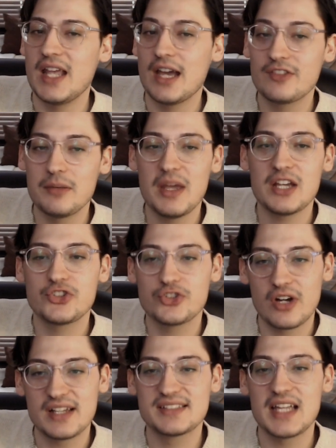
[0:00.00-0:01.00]
have to make sure
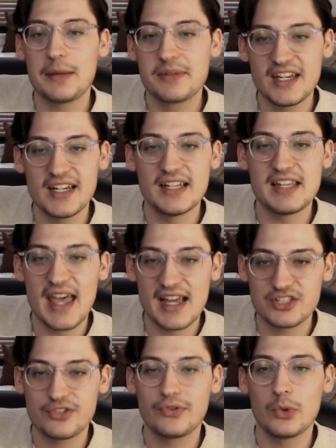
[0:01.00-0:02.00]
I stop getting
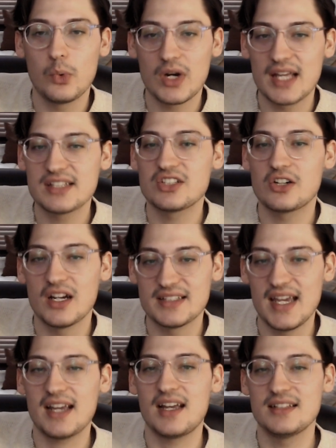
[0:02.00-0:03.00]
attached for when I start
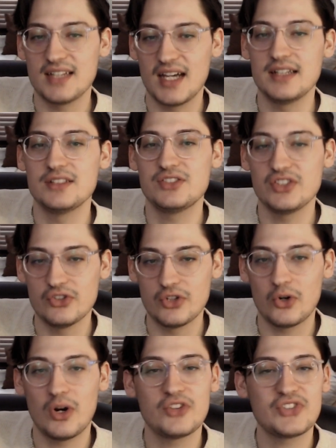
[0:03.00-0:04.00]
Attack on Titan soon
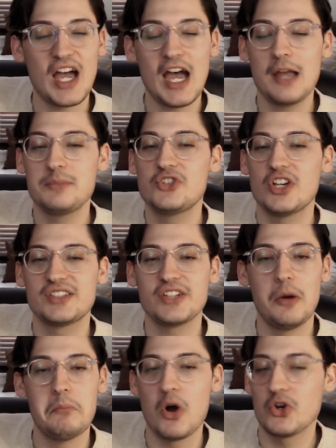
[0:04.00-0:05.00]
or else I'm just
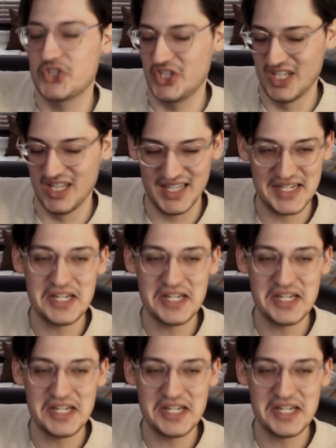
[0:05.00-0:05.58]
emotionally